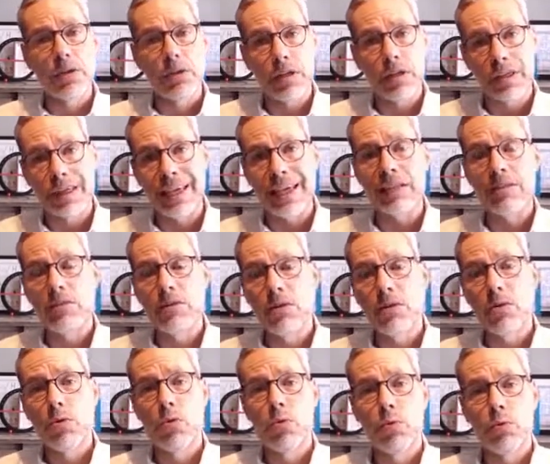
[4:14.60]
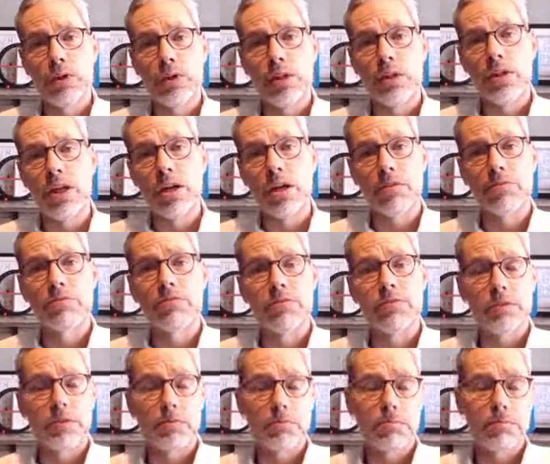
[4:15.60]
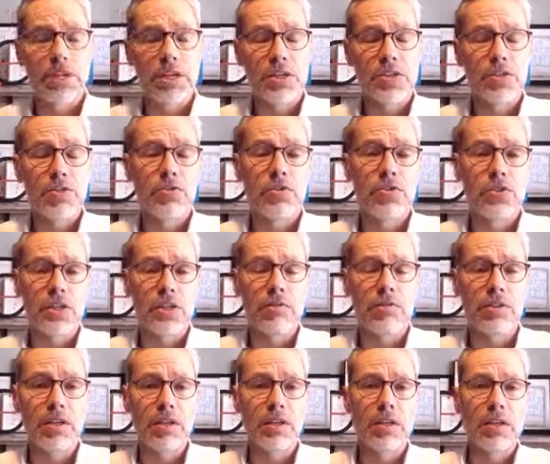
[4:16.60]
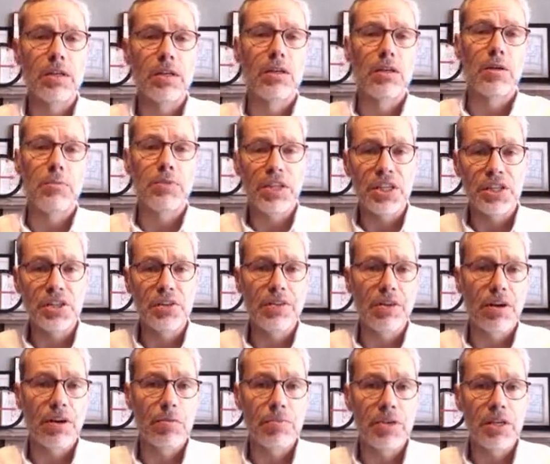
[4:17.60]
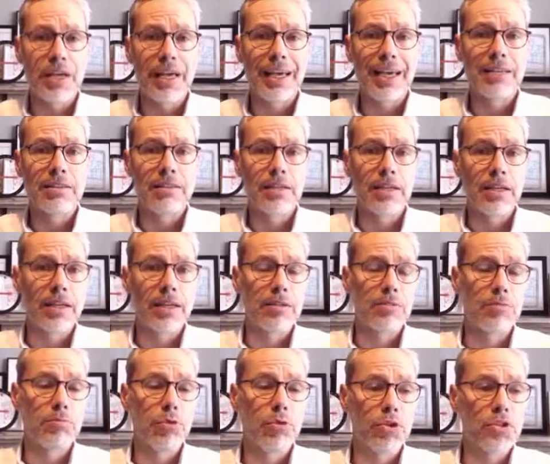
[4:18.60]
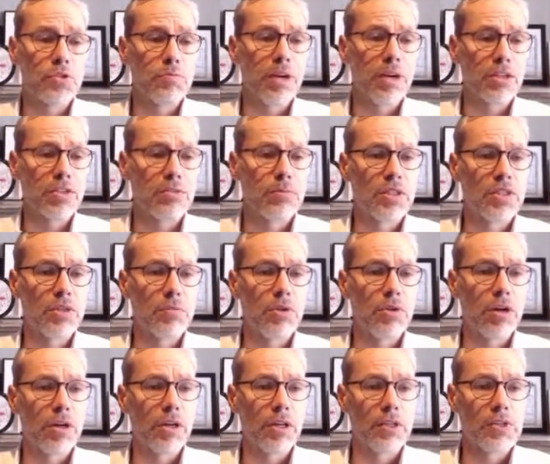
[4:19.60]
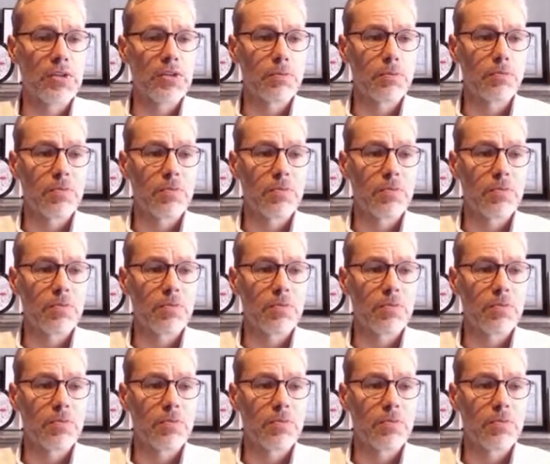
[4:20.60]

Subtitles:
Again, with a lot of patients receiving combination therapy and broad-spectrum antibiotics.